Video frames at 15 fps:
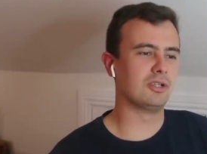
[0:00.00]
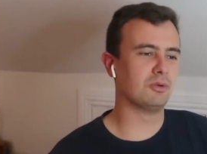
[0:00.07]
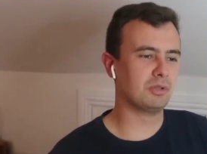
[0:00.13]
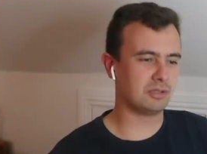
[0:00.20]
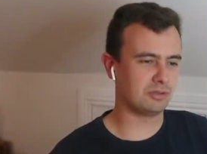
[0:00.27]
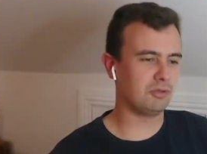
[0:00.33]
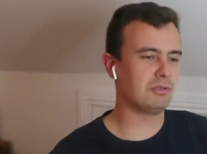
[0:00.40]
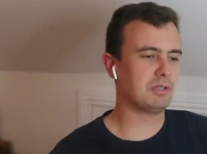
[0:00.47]
You know,
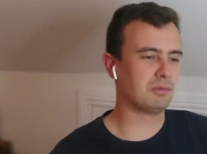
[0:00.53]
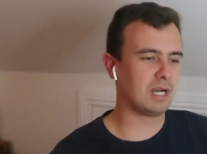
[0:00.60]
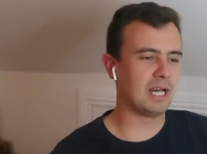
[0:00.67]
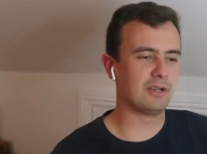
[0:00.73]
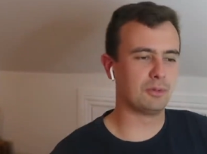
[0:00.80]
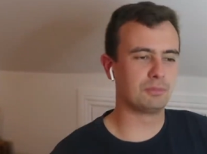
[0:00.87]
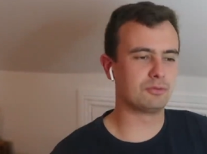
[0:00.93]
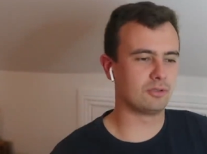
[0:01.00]
he's only
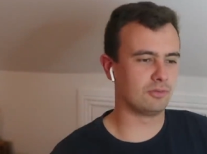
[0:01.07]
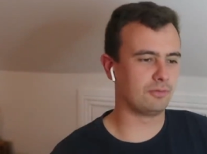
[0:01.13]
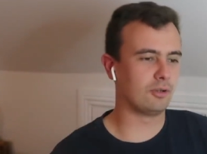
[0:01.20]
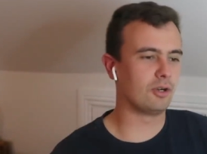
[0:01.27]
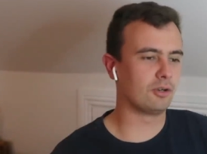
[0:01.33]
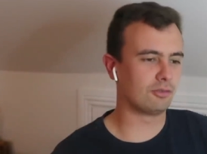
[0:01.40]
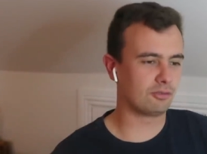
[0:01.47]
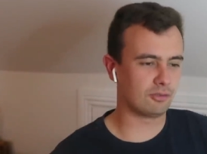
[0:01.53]
ran up to the
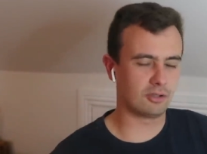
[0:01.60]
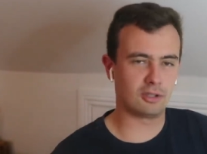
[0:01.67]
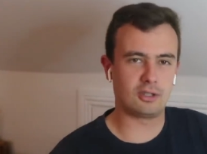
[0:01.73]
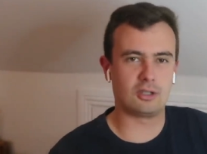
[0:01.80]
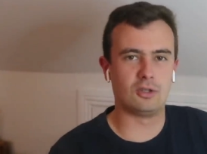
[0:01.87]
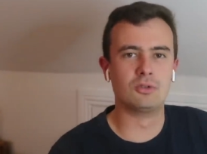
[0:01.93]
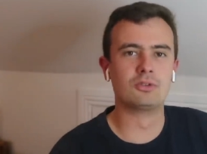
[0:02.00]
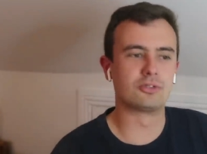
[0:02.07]
first
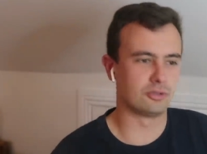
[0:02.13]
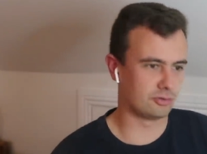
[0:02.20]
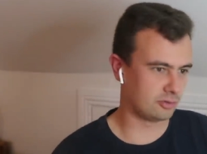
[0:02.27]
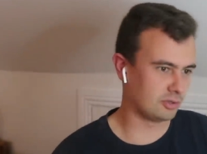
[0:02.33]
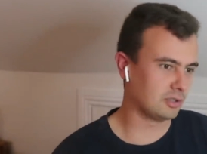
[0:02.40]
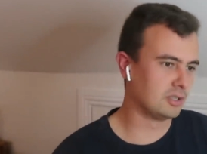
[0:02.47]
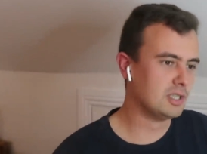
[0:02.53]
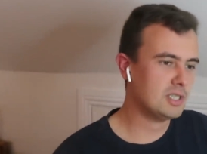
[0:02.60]
and clunked it,
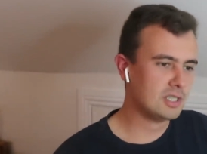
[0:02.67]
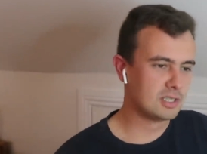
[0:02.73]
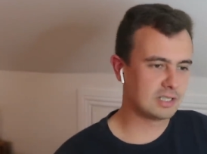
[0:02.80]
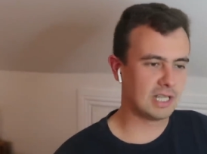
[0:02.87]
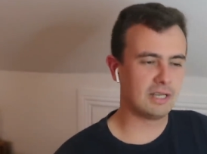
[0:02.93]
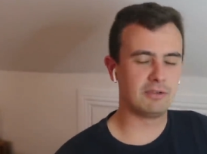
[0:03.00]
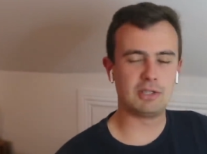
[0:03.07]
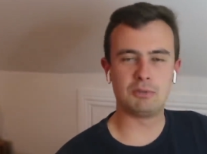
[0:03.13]
and
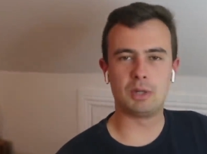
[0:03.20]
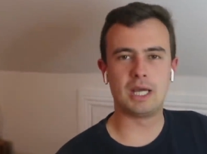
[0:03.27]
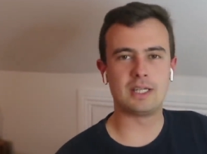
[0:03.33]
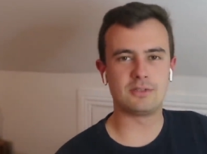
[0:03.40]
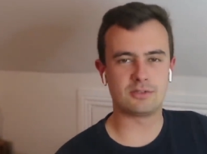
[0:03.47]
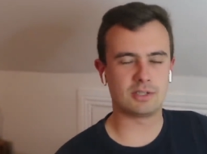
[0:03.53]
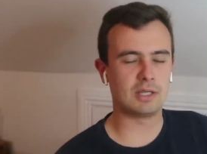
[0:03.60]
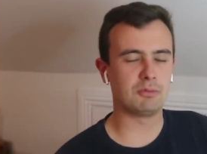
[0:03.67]
down he
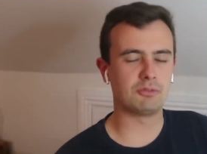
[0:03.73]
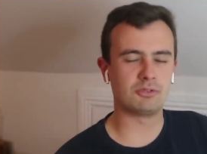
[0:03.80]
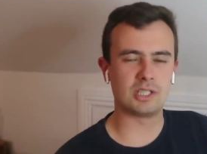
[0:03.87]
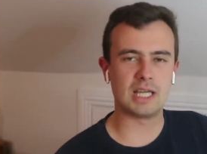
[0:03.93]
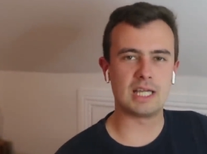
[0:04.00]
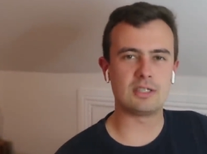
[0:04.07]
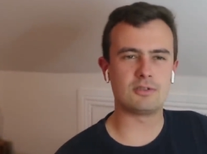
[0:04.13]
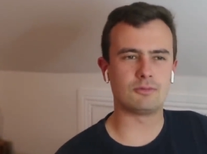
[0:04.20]
went, and that was
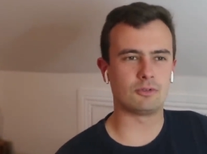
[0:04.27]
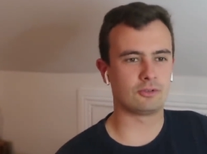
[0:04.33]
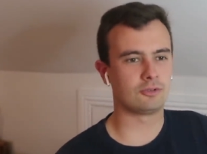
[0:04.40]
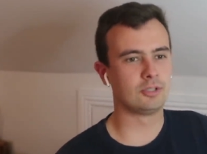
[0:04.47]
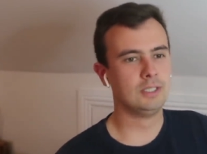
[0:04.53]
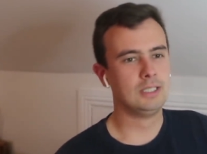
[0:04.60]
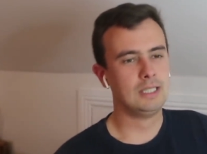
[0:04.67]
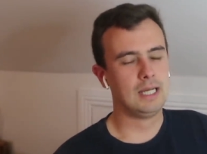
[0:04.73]
the end of
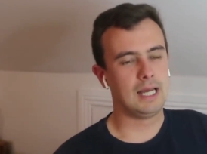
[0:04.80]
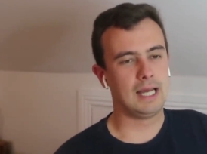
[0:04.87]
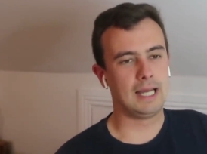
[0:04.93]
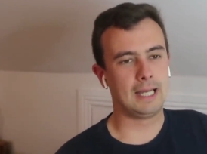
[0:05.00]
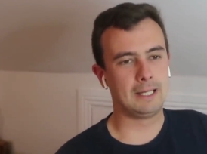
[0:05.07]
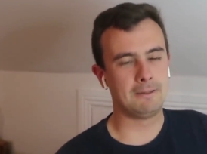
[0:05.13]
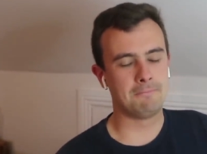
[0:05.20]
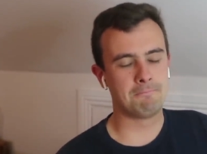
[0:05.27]
it.
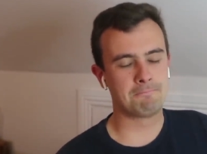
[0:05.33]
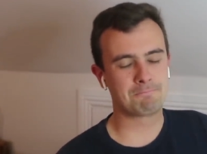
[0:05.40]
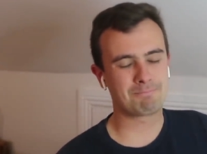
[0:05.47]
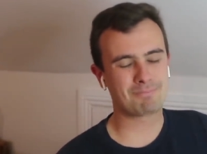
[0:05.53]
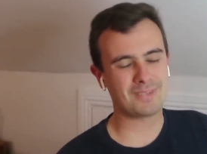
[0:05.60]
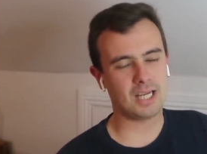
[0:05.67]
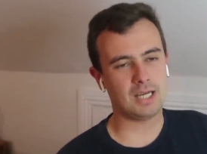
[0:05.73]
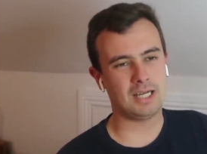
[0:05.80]

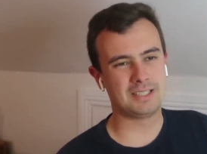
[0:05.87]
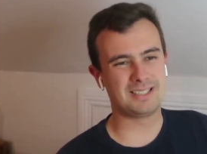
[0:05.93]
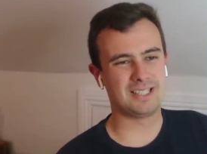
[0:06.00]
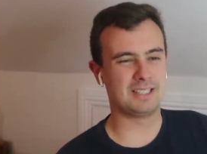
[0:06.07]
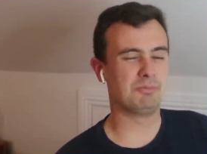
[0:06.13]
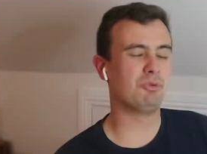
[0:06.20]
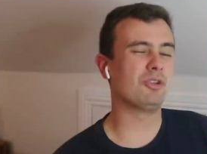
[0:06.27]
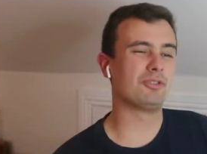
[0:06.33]
Um, and
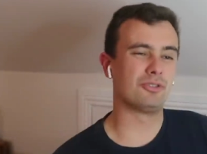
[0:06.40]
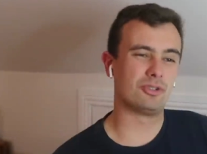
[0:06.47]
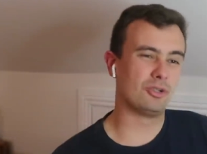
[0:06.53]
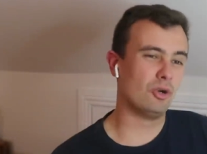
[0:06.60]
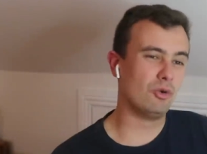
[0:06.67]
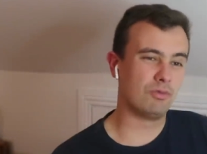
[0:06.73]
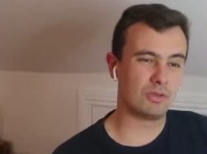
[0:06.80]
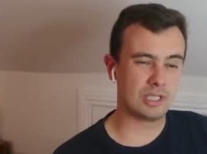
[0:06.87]
it wasn't an
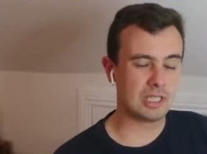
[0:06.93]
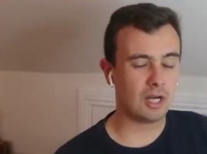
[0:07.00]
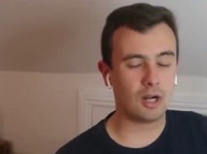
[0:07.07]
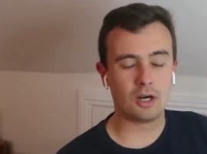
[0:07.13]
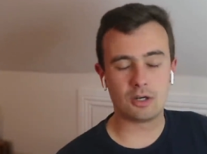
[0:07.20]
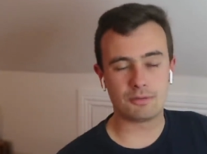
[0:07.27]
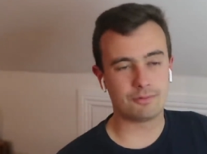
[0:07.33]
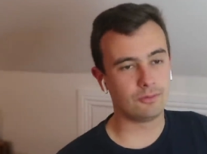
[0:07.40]
overly
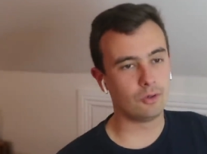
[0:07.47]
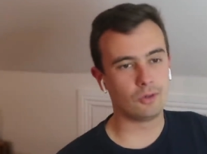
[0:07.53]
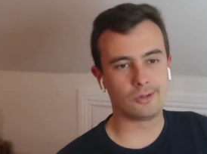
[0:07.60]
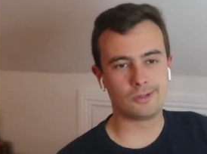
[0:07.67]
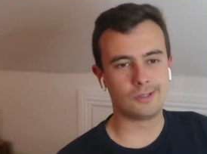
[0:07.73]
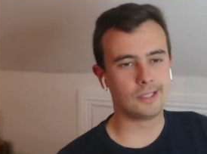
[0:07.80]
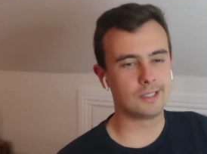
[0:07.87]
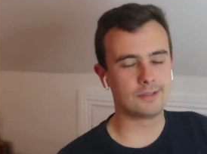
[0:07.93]
hard fall
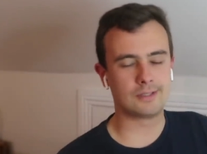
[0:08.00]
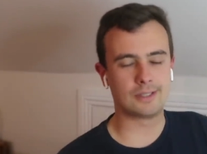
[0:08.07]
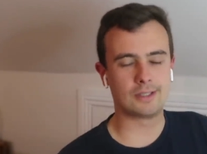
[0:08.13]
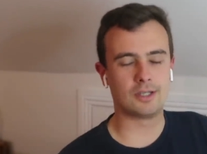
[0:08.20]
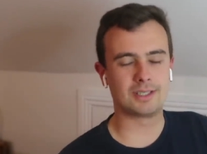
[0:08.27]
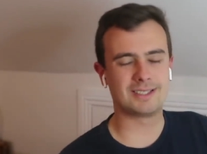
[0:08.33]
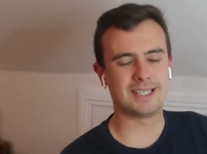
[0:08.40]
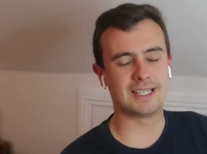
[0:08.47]
or anything
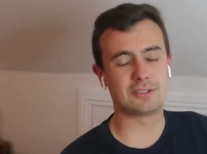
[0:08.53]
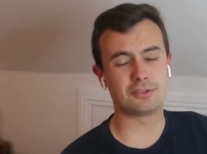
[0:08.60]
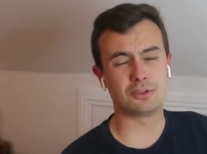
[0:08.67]
like that.